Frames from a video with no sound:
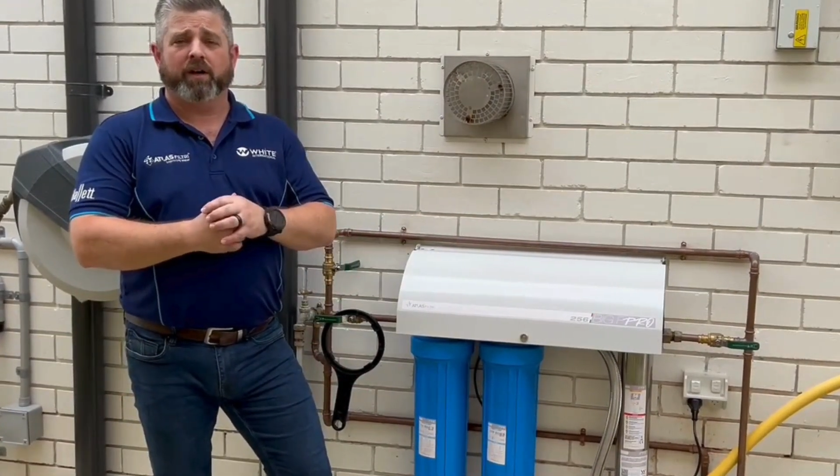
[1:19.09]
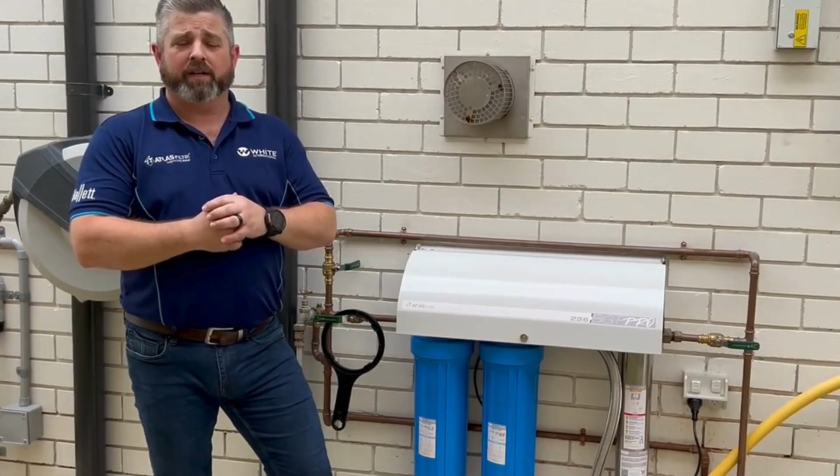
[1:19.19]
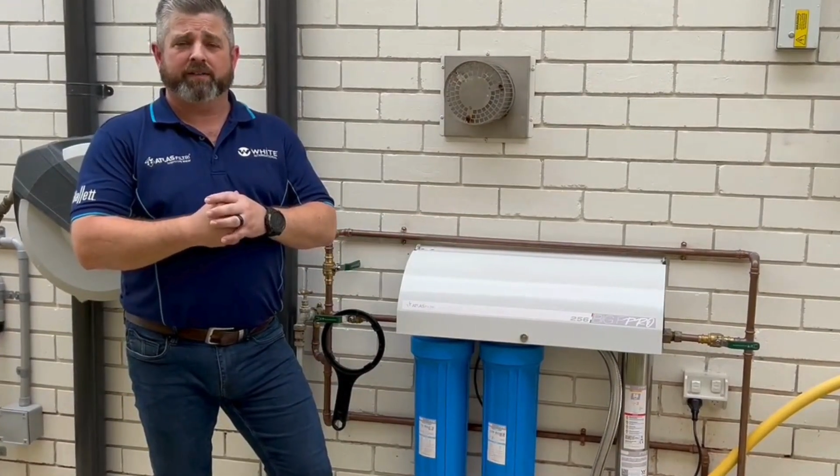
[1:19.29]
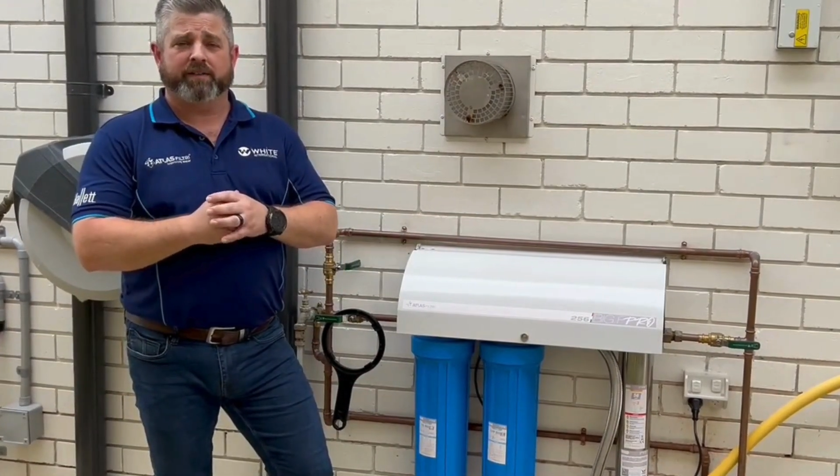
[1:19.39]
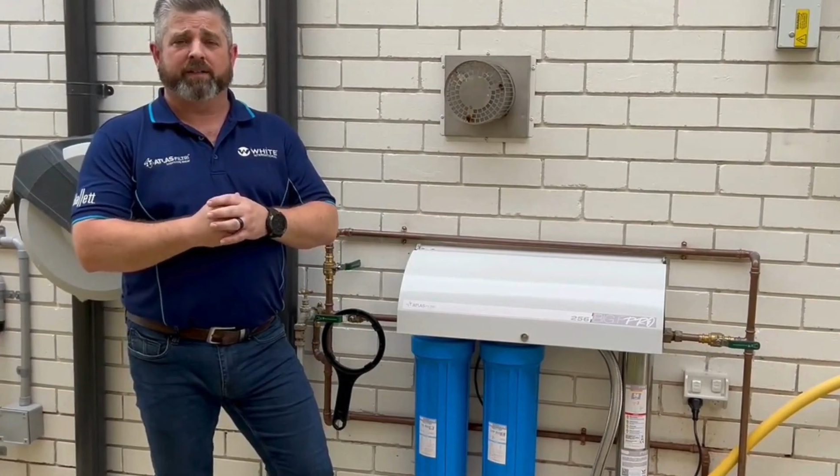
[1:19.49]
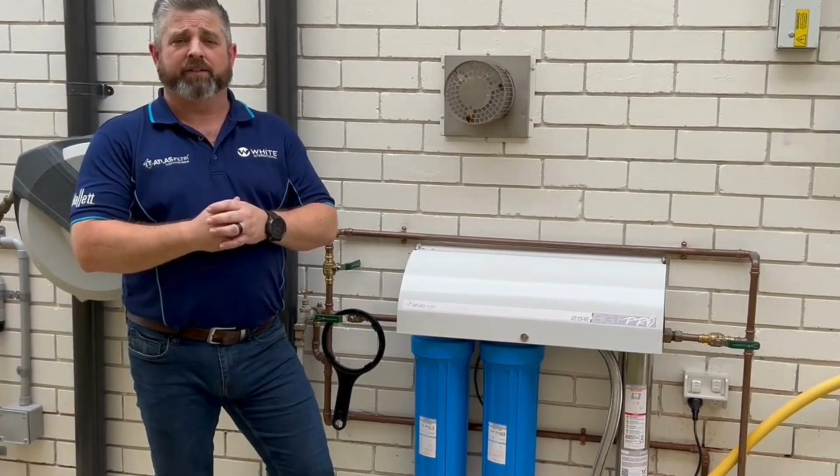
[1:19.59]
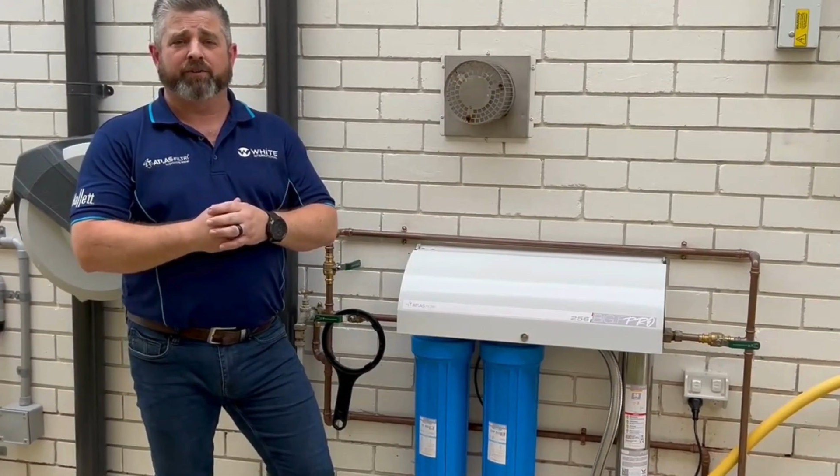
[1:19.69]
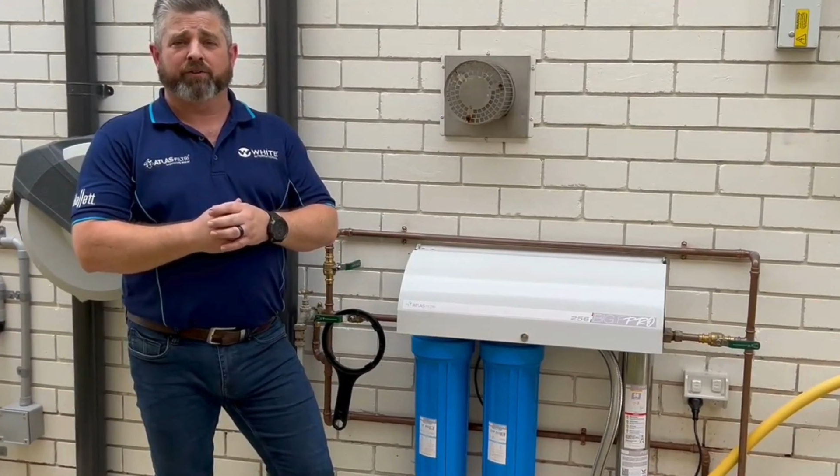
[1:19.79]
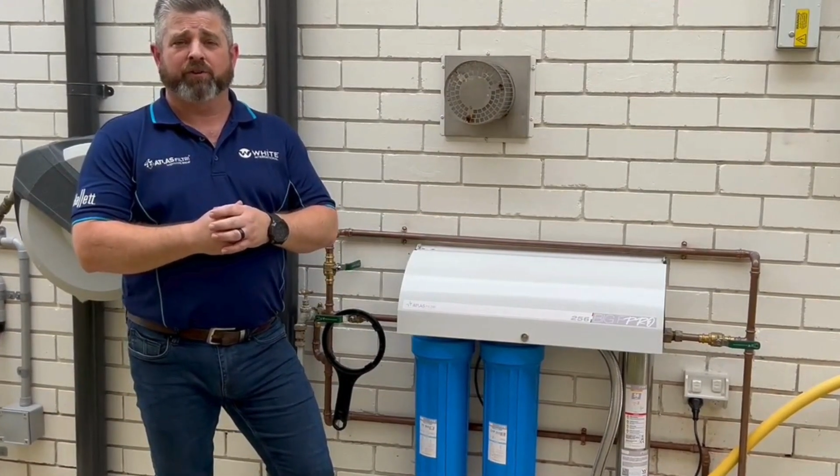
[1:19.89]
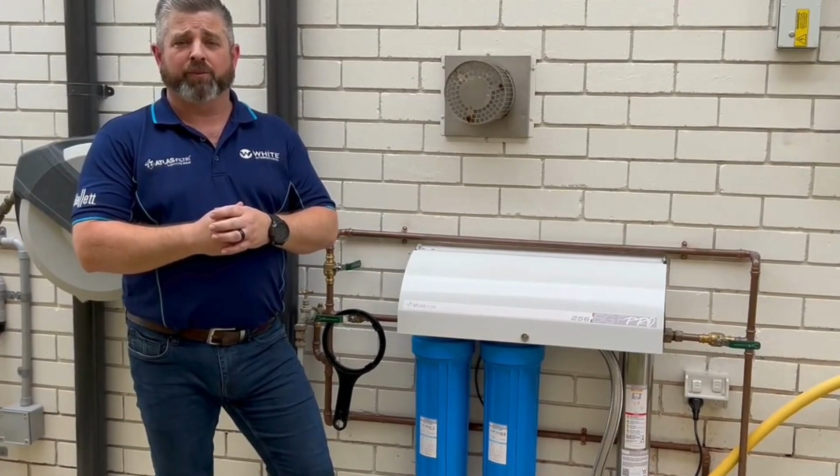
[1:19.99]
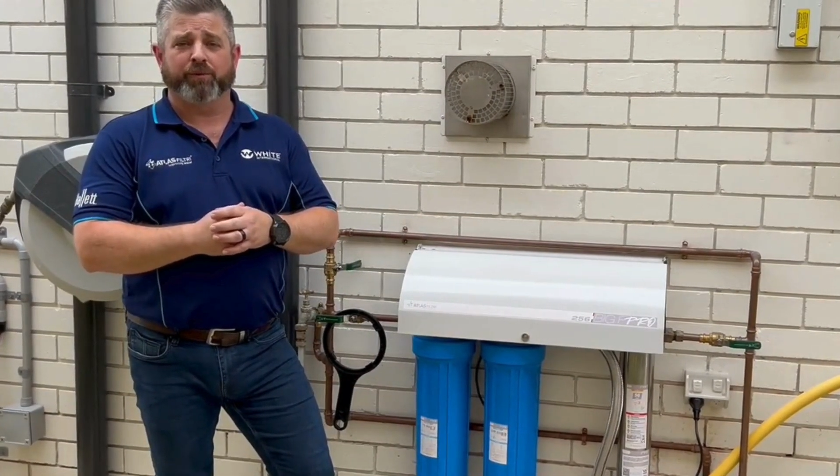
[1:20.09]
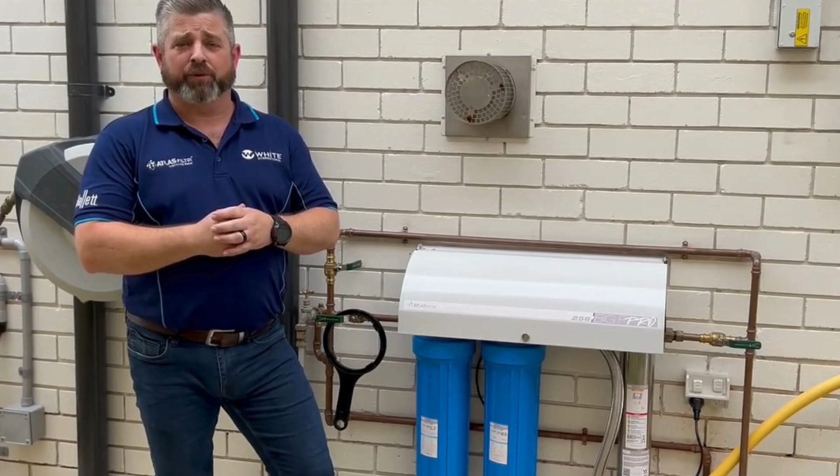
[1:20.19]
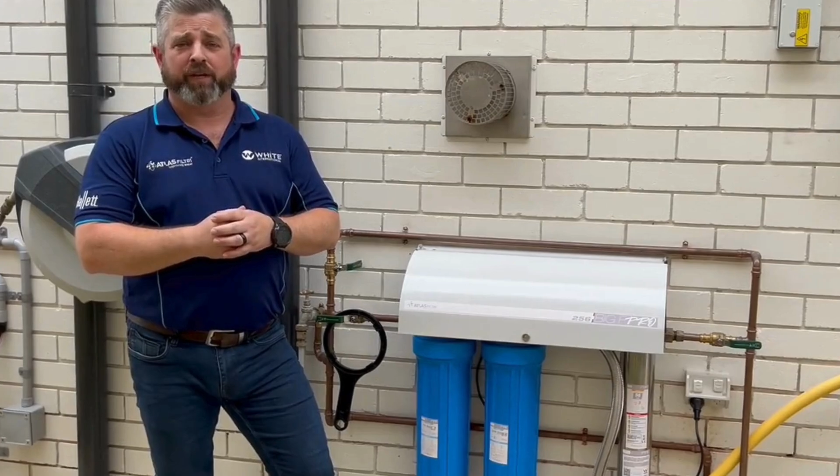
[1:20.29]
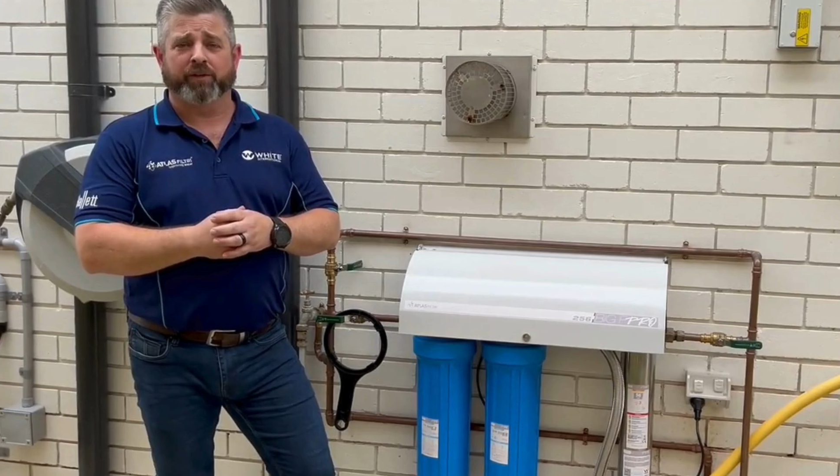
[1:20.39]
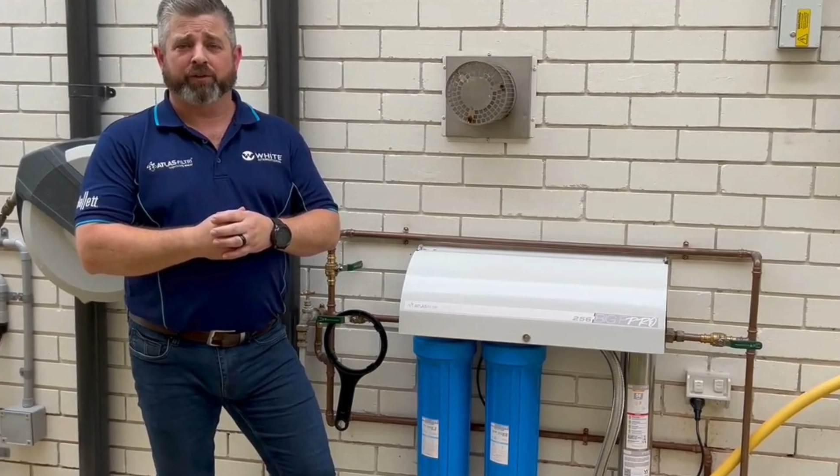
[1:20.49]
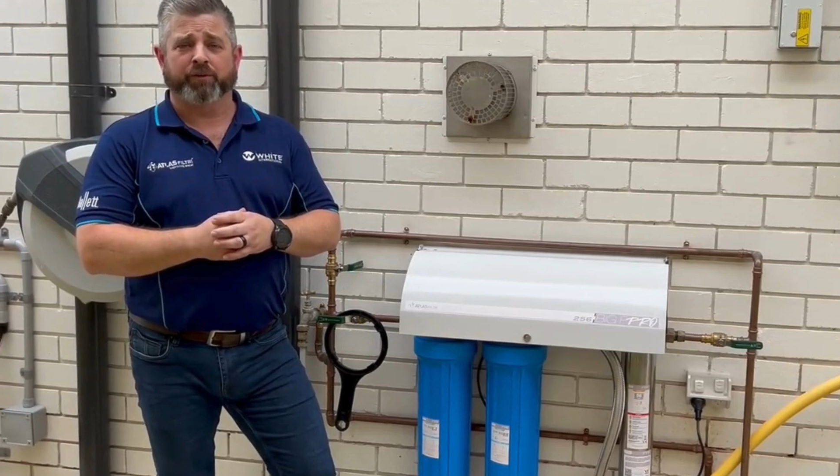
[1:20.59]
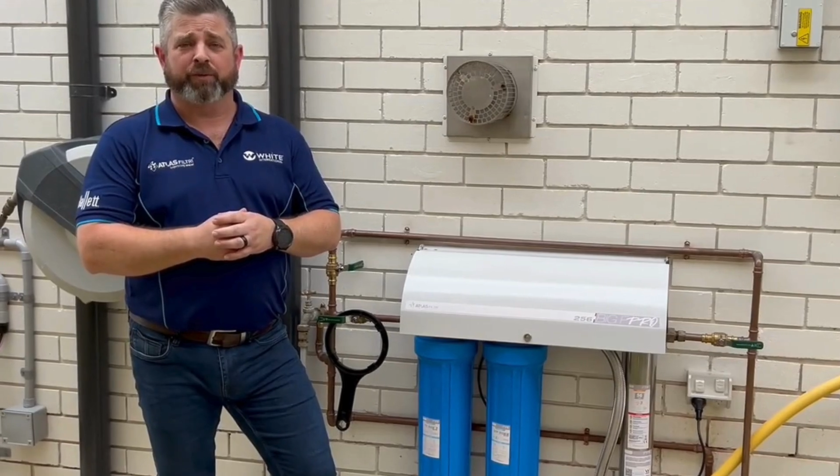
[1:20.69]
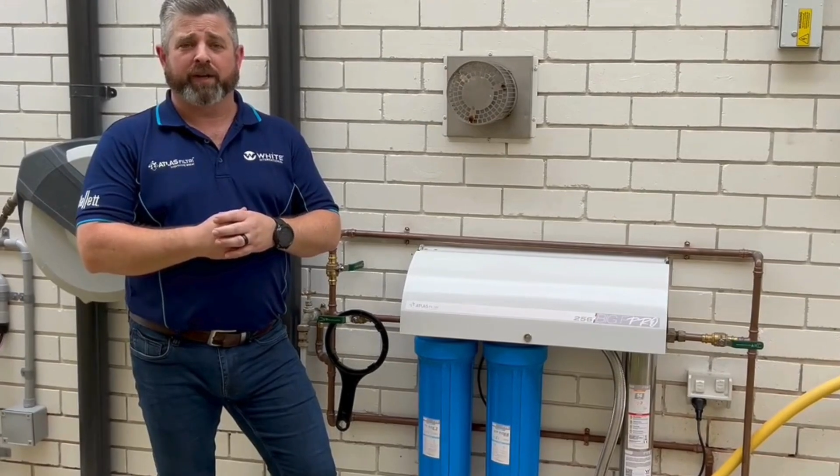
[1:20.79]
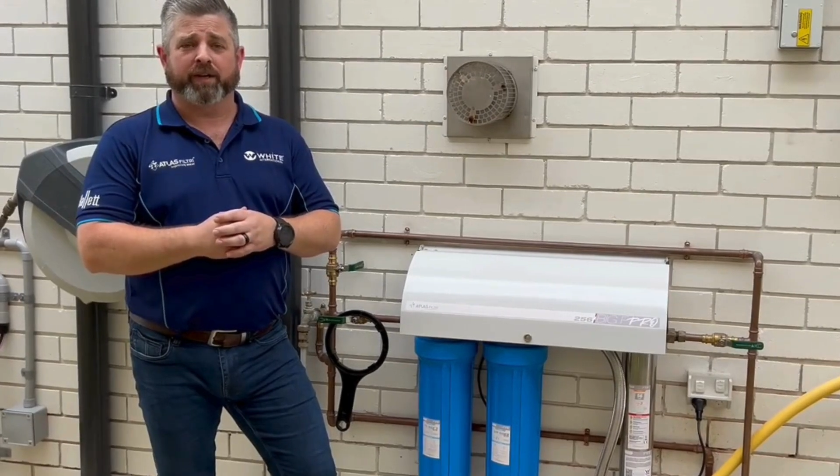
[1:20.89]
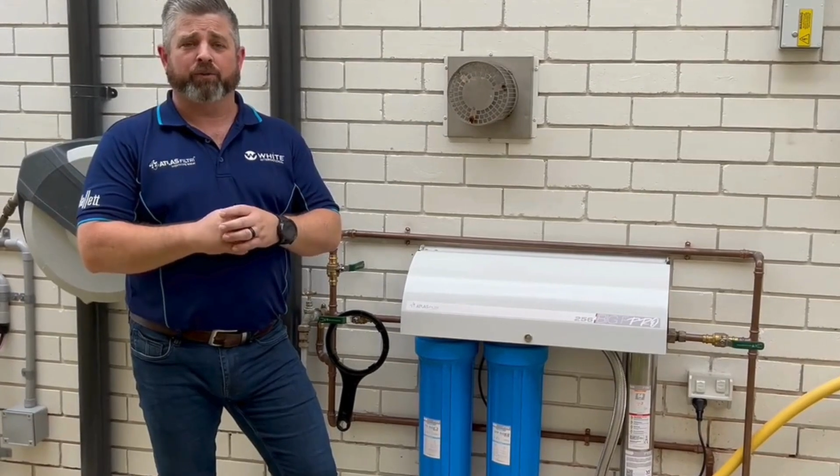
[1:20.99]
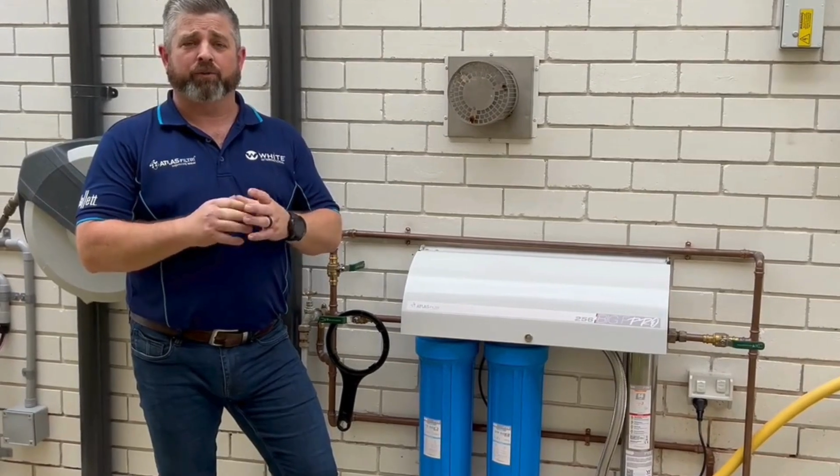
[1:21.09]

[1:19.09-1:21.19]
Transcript: whiteint.com.au